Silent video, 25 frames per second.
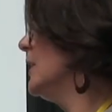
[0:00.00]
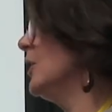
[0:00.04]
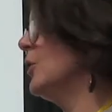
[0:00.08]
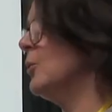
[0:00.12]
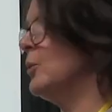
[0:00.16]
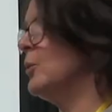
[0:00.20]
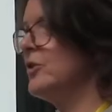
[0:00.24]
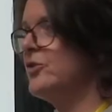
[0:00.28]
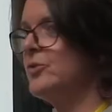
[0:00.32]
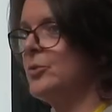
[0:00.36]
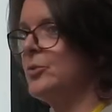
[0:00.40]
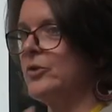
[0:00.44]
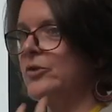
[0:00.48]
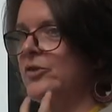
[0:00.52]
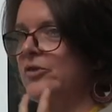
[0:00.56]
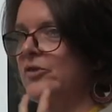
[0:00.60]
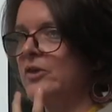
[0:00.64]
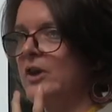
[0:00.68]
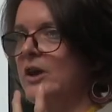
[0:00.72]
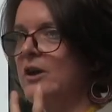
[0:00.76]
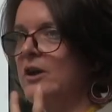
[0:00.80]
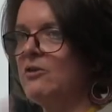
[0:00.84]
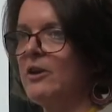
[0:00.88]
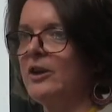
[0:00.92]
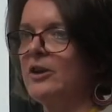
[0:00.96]
which
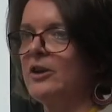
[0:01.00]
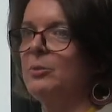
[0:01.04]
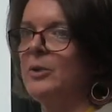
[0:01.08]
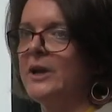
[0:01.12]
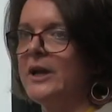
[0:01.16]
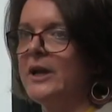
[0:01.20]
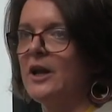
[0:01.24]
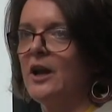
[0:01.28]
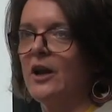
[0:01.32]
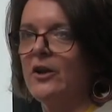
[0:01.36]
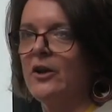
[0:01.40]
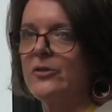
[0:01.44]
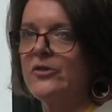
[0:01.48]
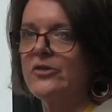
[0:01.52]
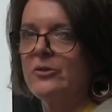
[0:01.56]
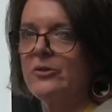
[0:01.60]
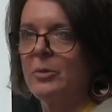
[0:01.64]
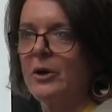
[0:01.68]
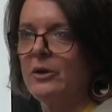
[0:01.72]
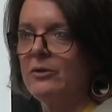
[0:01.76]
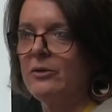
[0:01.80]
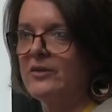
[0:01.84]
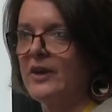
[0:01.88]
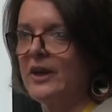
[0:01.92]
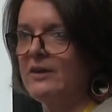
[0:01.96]
was incredibly close to
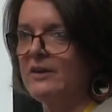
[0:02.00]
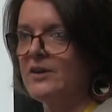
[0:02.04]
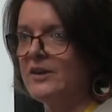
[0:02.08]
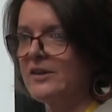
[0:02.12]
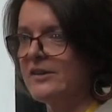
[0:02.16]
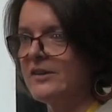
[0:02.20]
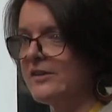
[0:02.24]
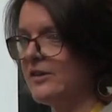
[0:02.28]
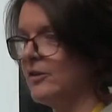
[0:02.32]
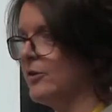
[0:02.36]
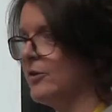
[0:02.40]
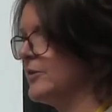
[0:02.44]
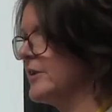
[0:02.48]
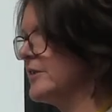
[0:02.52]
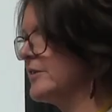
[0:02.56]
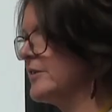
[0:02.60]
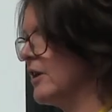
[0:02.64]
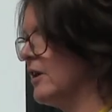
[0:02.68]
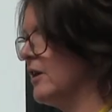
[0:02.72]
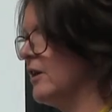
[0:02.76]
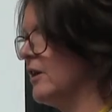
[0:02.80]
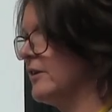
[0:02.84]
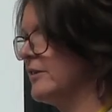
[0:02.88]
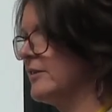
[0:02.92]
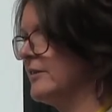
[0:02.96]
both David and Sylvie's
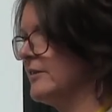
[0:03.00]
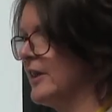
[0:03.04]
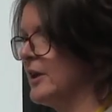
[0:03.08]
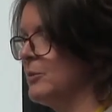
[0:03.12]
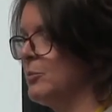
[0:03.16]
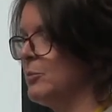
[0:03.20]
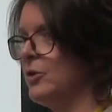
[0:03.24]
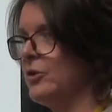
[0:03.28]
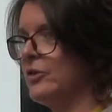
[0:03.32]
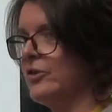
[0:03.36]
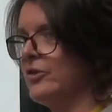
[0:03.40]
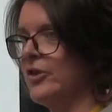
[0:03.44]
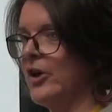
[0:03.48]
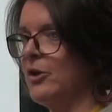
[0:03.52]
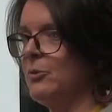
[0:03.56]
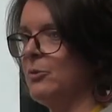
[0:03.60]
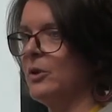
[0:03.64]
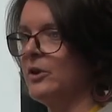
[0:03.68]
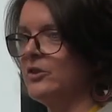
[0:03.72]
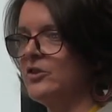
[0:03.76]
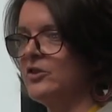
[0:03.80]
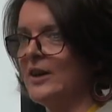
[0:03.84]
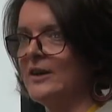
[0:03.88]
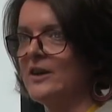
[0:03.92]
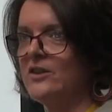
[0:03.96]
hearts, and they put so
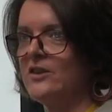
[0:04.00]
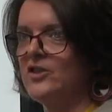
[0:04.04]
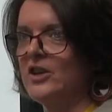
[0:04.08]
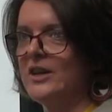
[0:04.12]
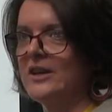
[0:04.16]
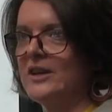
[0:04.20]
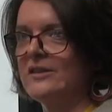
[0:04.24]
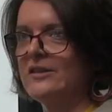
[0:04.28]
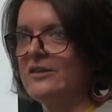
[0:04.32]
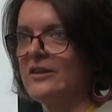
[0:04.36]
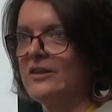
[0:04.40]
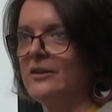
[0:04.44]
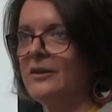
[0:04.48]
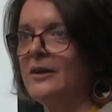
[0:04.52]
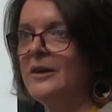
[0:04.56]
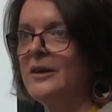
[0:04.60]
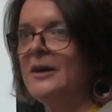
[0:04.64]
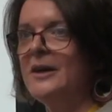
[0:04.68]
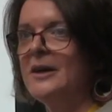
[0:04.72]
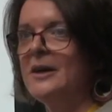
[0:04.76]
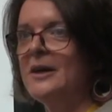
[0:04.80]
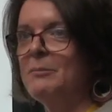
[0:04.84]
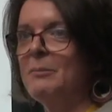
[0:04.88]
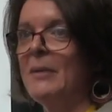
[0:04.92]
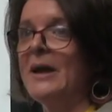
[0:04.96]
much energy into
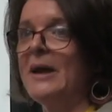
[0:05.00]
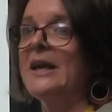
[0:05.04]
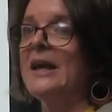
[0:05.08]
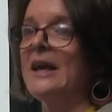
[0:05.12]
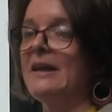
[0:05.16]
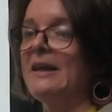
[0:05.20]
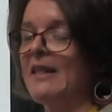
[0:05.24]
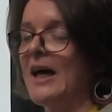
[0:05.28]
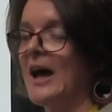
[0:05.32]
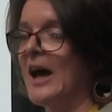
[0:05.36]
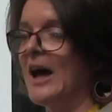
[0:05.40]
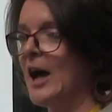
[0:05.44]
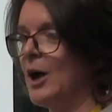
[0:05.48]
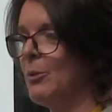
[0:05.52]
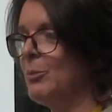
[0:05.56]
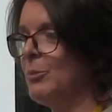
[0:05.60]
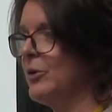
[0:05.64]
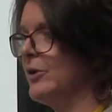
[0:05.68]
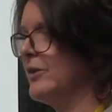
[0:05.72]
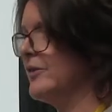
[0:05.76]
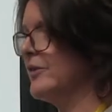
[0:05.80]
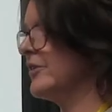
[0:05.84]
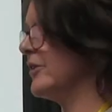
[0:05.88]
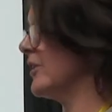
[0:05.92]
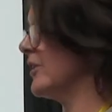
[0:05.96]
making that happen, so